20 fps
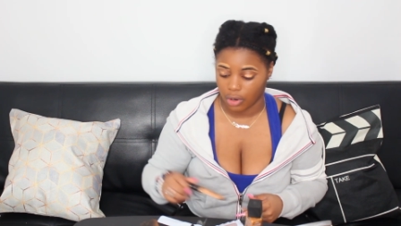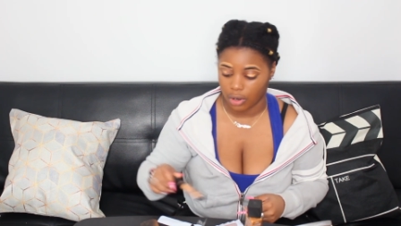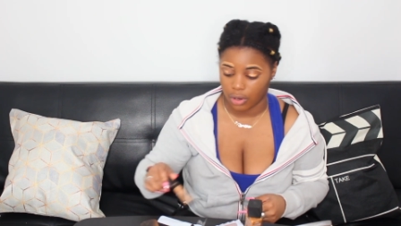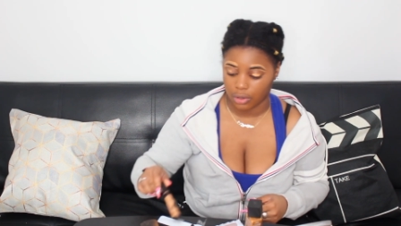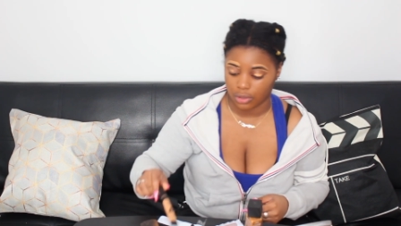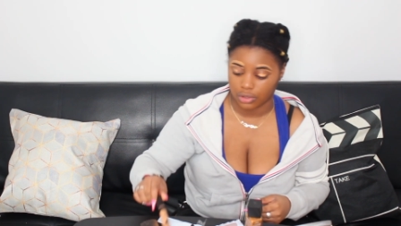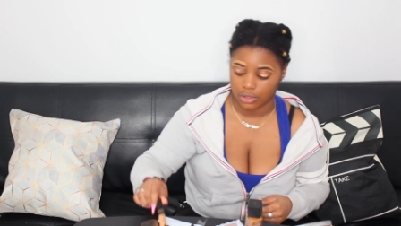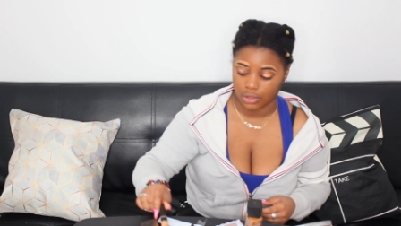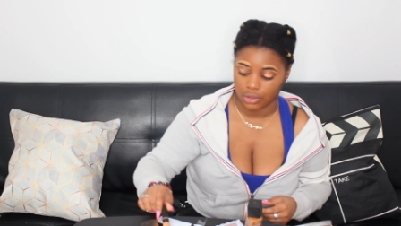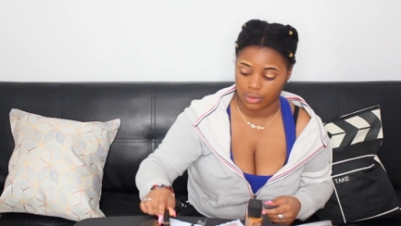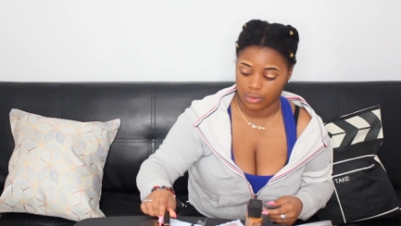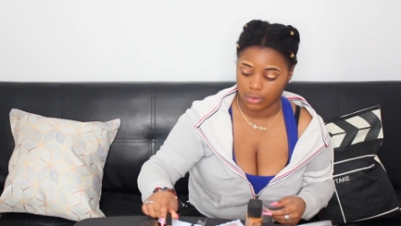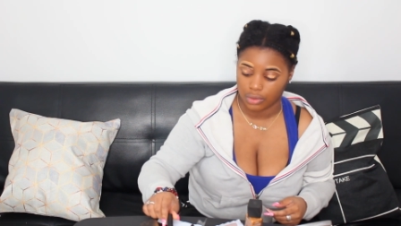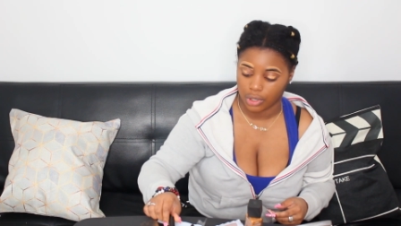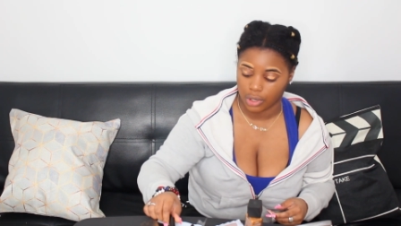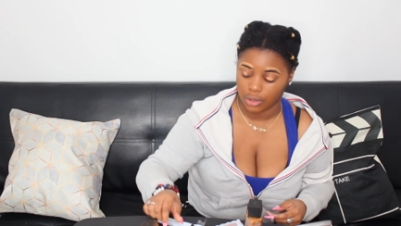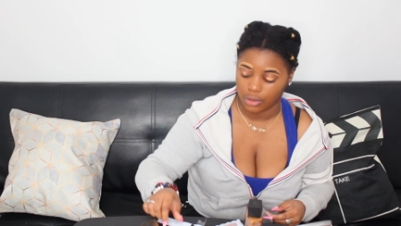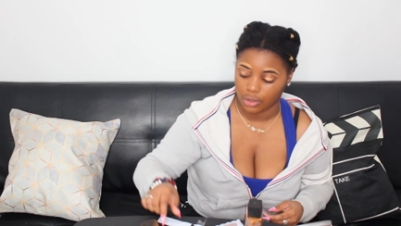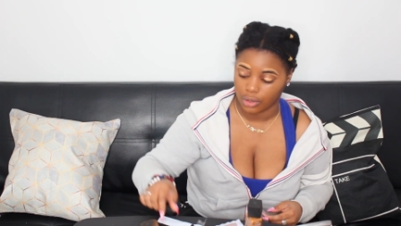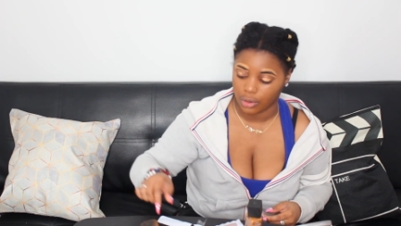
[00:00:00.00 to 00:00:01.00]
also
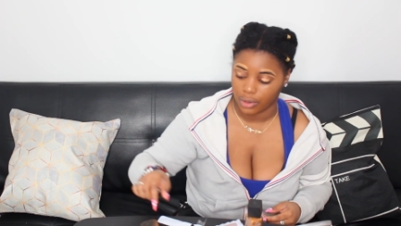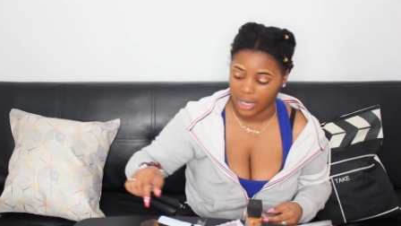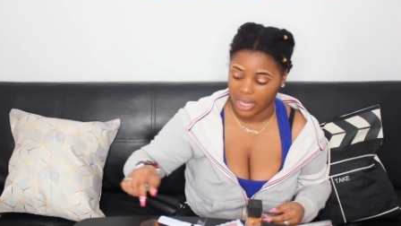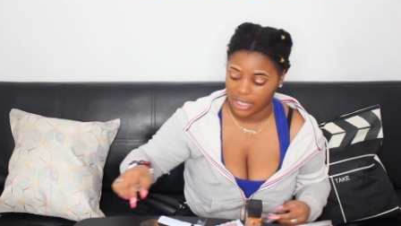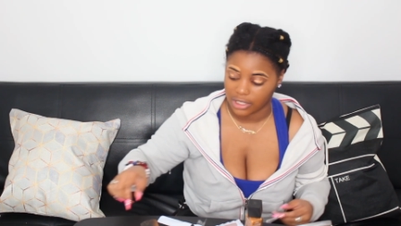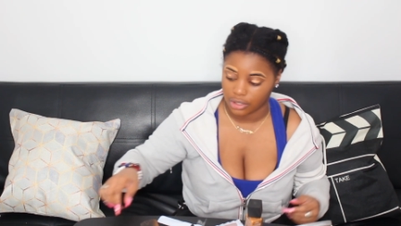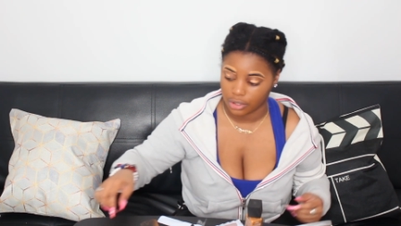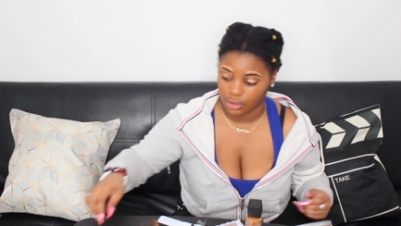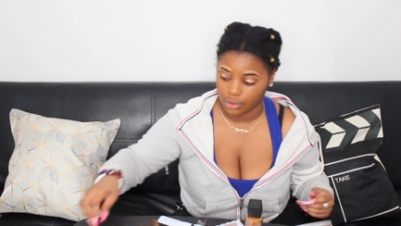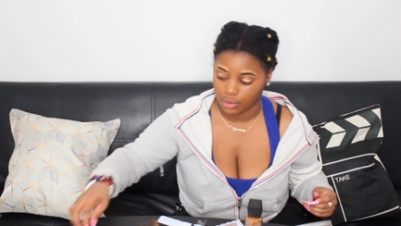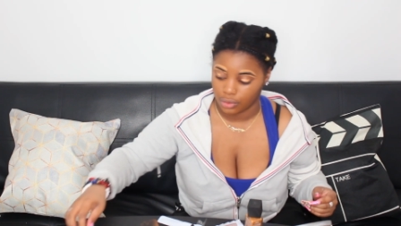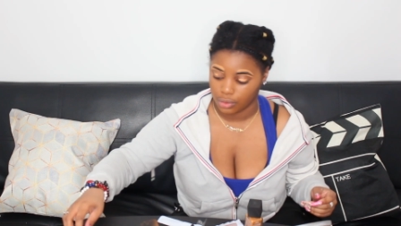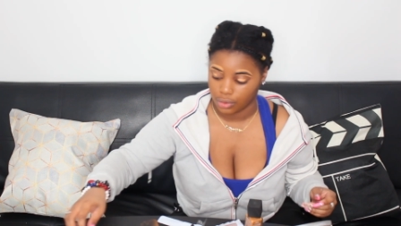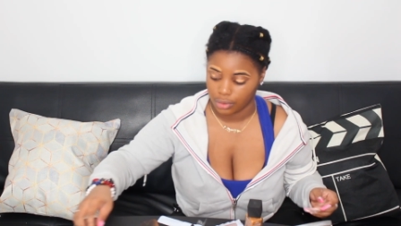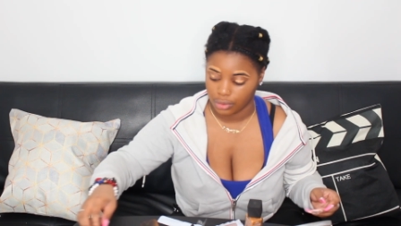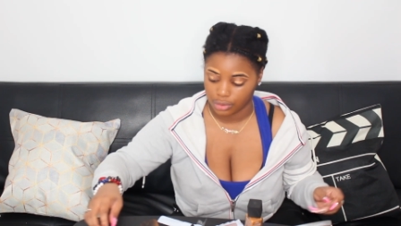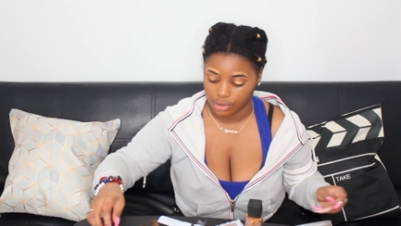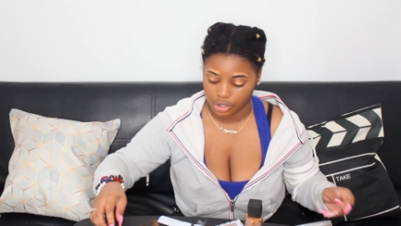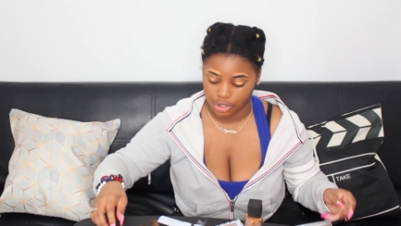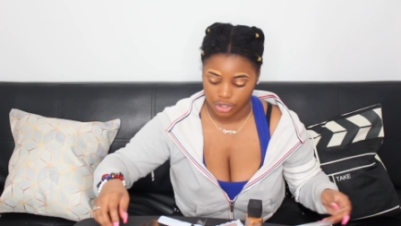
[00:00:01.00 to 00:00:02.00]
known as the
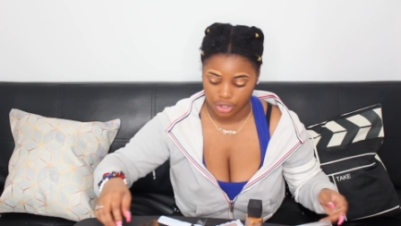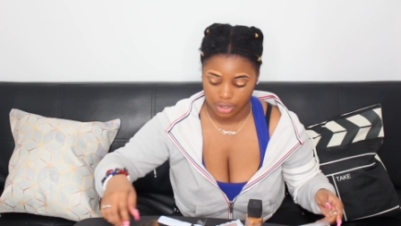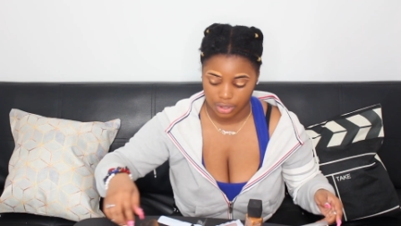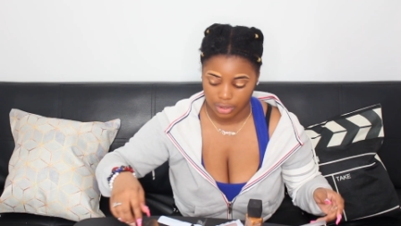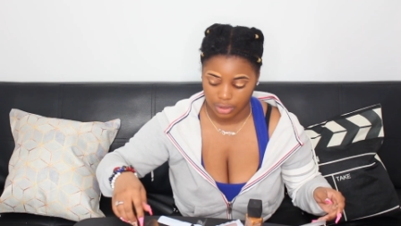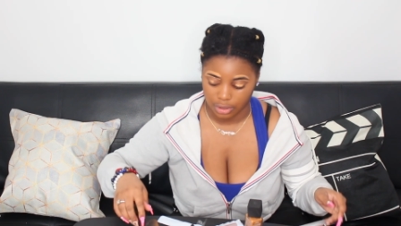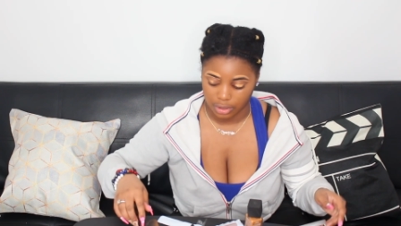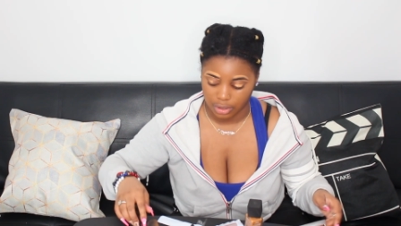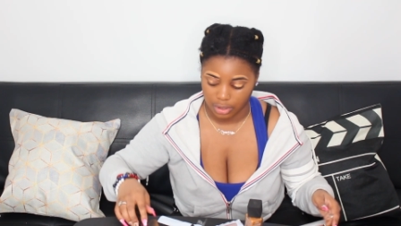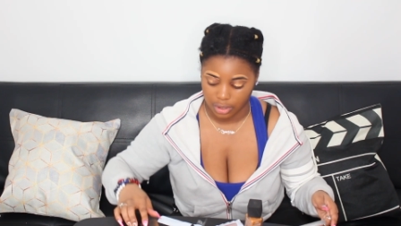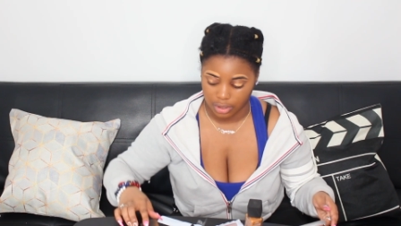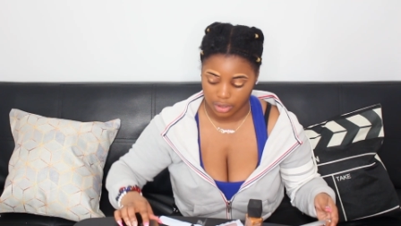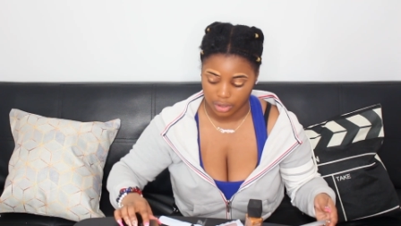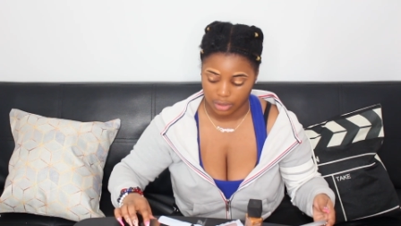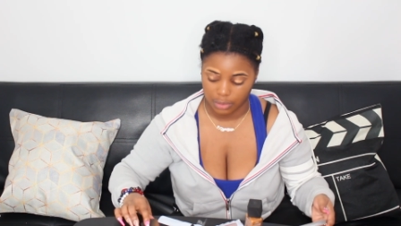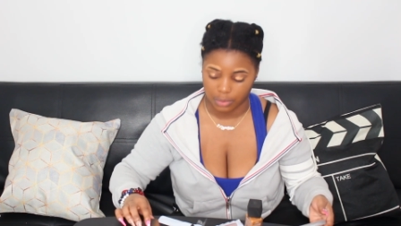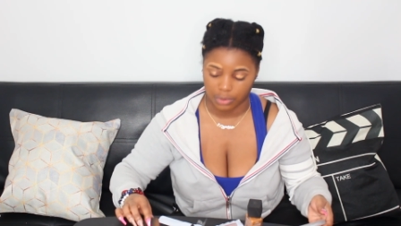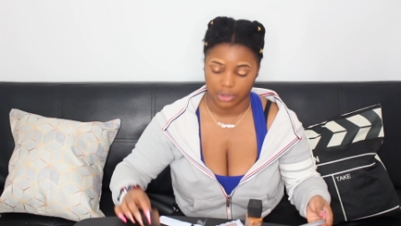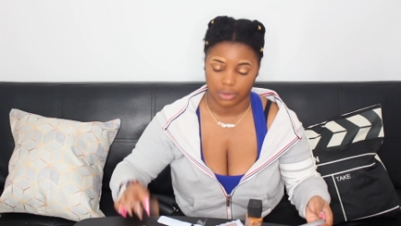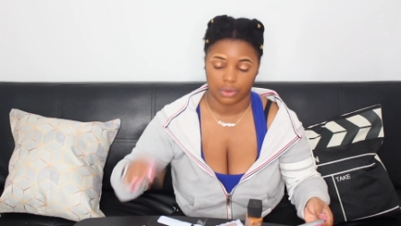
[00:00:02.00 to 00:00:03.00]
Dope look
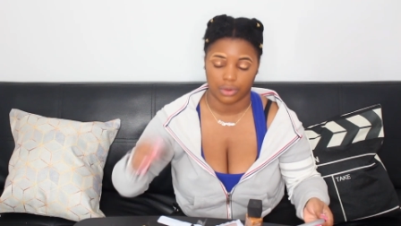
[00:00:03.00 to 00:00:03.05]
good, we're